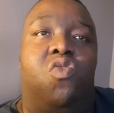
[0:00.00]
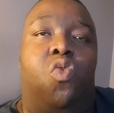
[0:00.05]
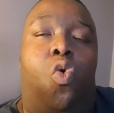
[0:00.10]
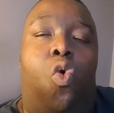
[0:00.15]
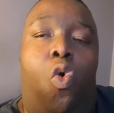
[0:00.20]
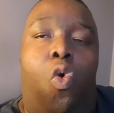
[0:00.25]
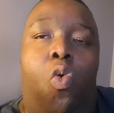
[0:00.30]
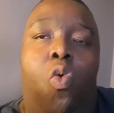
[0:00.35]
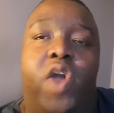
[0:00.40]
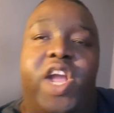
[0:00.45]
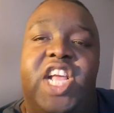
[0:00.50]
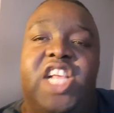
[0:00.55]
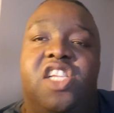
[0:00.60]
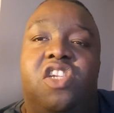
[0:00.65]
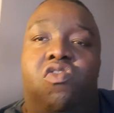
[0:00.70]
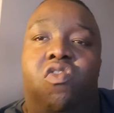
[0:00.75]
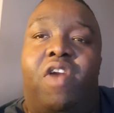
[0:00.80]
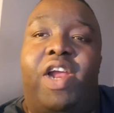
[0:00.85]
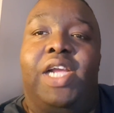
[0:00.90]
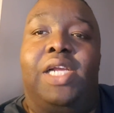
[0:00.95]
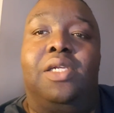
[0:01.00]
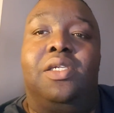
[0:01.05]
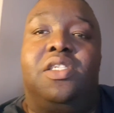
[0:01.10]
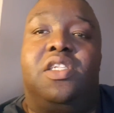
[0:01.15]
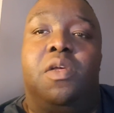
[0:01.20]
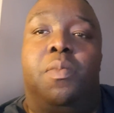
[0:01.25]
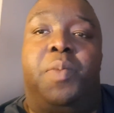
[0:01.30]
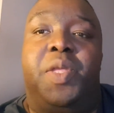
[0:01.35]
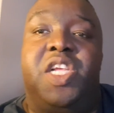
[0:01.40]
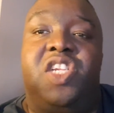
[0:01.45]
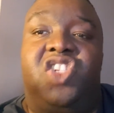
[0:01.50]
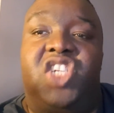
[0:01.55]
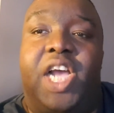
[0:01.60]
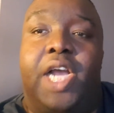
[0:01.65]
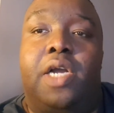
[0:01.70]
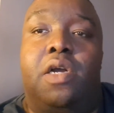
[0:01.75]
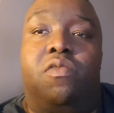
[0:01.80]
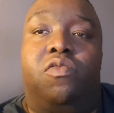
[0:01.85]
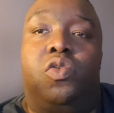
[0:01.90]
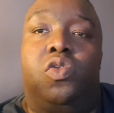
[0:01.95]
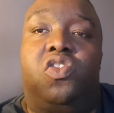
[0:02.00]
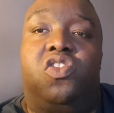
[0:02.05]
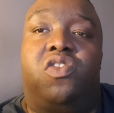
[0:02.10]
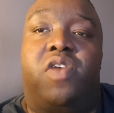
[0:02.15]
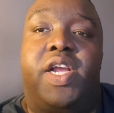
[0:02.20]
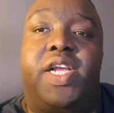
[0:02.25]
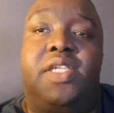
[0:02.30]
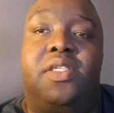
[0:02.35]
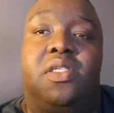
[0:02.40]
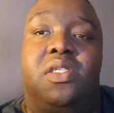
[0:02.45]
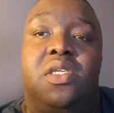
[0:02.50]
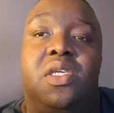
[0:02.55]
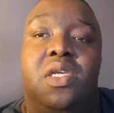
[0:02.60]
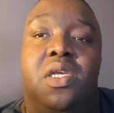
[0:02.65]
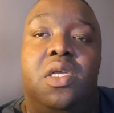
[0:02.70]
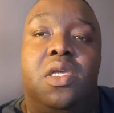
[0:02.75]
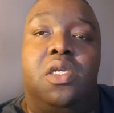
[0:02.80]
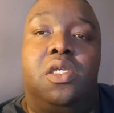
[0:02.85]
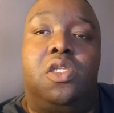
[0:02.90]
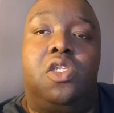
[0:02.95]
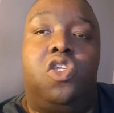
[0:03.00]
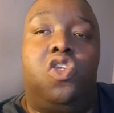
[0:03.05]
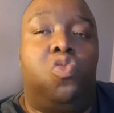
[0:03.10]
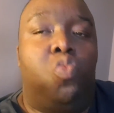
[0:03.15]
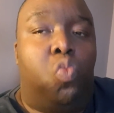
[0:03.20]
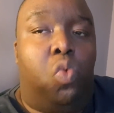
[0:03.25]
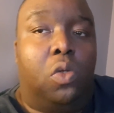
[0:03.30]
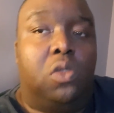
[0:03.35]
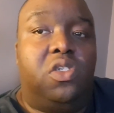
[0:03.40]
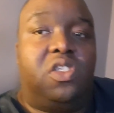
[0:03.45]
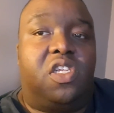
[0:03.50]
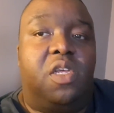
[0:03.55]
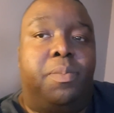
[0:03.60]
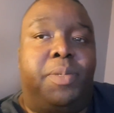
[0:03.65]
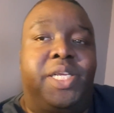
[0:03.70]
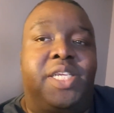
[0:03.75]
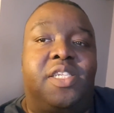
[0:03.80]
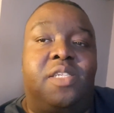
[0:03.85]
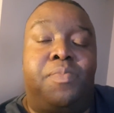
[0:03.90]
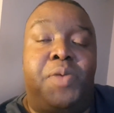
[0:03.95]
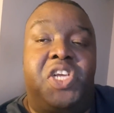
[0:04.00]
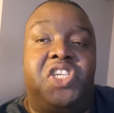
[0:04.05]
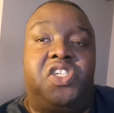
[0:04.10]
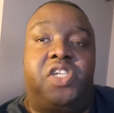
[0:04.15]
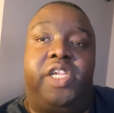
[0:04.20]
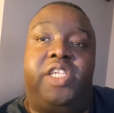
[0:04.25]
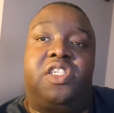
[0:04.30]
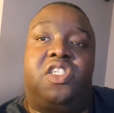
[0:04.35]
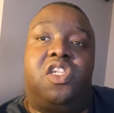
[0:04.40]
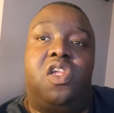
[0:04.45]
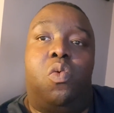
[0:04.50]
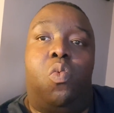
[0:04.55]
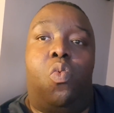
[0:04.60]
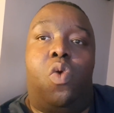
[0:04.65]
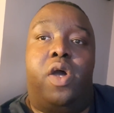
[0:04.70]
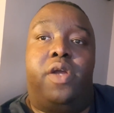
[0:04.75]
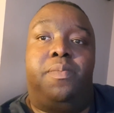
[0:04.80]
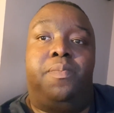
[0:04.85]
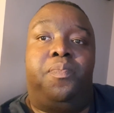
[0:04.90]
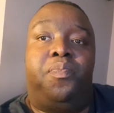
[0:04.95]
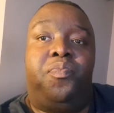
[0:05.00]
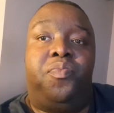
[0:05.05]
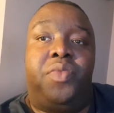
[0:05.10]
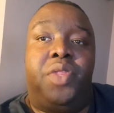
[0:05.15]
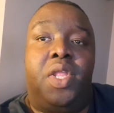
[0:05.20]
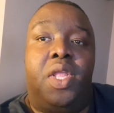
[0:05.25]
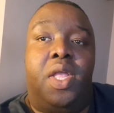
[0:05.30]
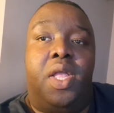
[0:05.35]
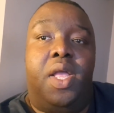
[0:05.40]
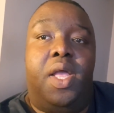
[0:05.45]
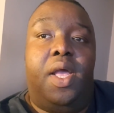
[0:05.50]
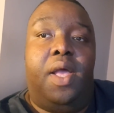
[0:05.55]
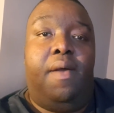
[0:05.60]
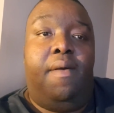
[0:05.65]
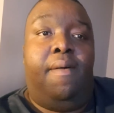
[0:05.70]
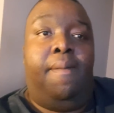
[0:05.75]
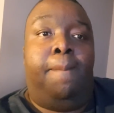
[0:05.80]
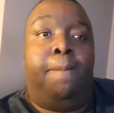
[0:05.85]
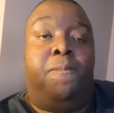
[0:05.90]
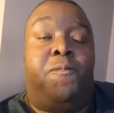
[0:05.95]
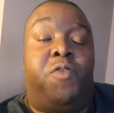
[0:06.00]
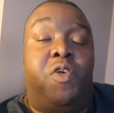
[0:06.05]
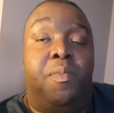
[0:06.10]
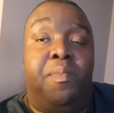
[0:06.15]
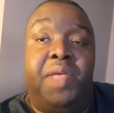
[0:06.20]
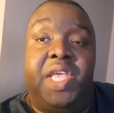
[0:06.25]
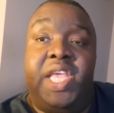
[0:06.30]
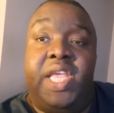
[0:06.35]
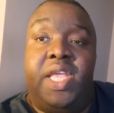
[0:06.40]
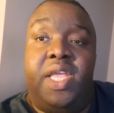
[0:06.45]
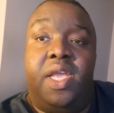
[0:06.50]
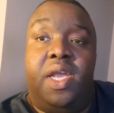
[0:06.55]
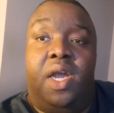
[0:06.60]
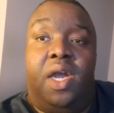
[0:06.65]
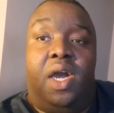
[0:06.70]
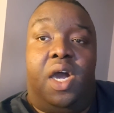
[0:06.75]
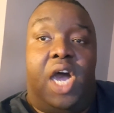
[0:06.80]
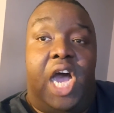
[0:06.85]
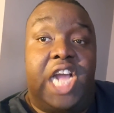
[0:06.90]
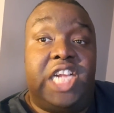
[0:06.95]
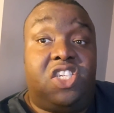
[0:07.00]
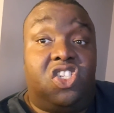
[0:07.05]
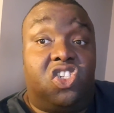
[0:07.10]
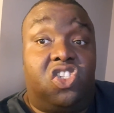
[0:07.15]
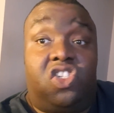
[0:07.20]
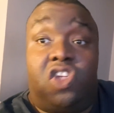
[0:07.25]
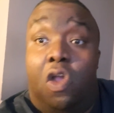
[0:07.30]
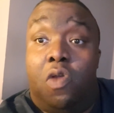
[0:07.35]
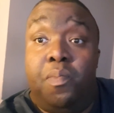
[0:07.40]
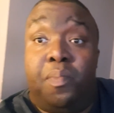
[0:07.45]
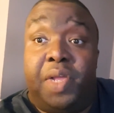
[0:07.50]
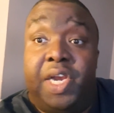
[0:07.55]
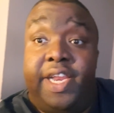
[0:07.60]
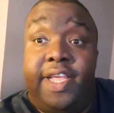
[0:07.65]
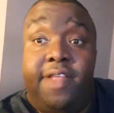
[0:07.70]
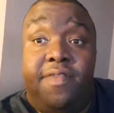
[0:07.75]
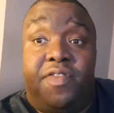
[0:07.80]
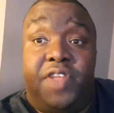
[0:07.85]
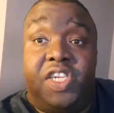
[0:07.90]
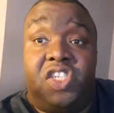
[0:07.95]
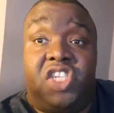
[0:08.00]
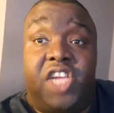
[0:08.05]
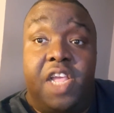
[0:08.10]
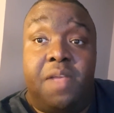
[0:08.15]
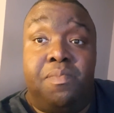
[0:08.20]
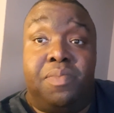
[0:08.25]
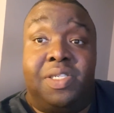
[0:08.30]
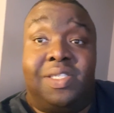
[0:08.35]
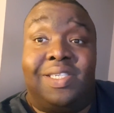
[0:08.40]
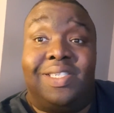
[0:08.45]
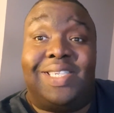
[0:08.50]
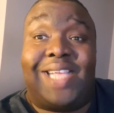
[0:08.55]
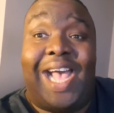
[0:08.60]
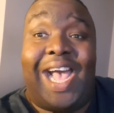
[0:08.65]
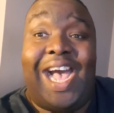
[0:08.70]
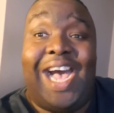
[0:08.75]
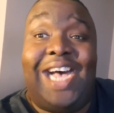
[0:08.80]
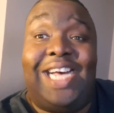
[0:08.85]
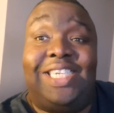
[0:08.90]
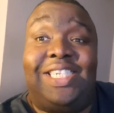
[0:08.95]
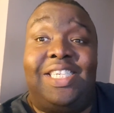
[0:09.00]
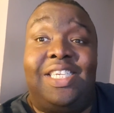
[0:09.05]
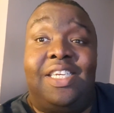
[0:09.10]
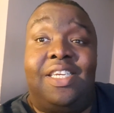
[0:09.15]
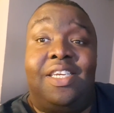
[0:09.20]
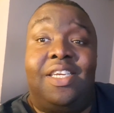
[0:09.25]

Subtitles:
always great to be a jack of all trades. You want to be a specialist in one. For me, I just don't believe that Chambers has had